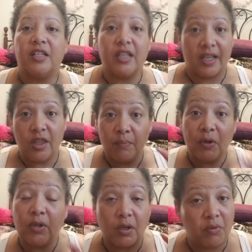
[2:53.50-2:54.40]
in the
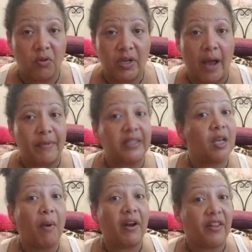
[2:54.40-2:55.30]
beauty community. I'm not
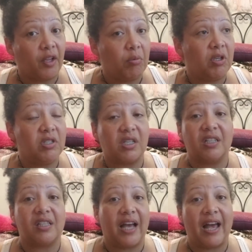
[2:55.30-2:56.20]
talking about other communities
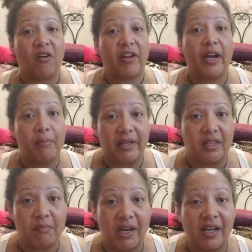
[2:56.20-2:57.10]
because I don't care about
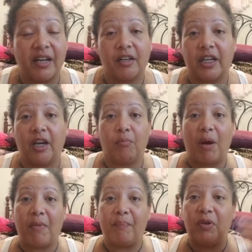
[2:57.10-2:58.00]
them. I care, care
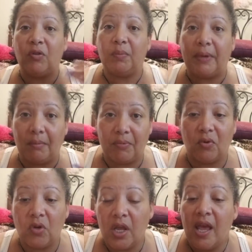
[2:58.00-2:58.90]
about my beauty
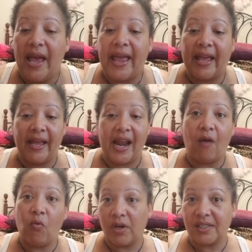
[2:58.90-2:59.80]
people and I
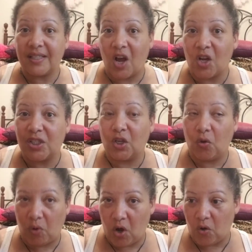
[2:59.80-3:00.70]
want us all to
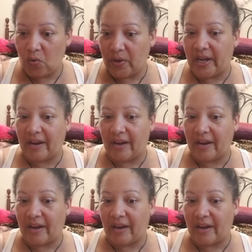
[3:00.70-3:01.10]
grow and